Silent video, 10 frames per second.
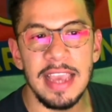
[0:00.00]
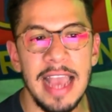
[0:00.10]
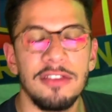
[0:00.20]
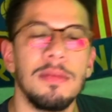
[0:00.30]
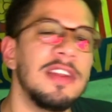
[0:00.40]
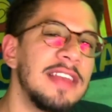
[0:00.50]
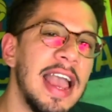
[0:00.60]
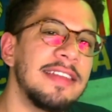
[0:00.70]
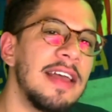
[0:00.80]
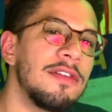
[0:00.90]
Some of these
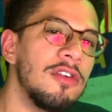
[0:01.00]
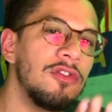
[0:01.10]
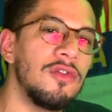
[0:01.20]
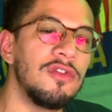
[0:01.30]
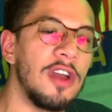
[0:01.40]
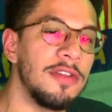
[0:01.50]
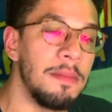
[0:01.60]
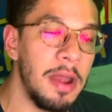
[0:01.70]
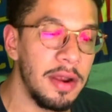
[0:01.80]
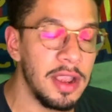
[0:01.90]
guys have gone to South
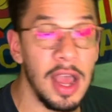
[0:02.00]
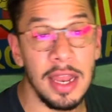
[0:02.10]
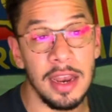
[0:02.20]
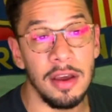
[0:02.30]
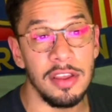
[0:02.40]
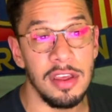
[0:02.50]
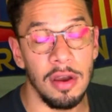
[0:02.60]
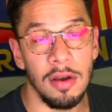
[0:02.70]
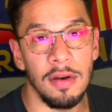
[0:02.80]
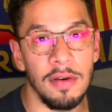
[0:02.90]
America, a lot
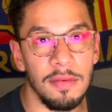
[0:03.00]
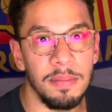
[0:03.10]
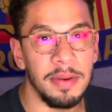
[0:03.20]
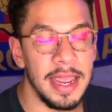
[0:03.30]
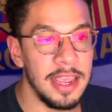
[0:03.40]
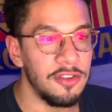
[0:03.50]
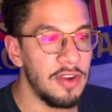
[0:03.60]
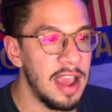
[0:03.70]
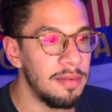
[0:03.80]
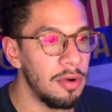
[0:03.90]
of plane
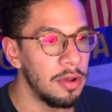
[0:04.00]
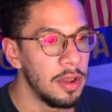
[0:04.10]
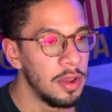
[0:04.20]
travel,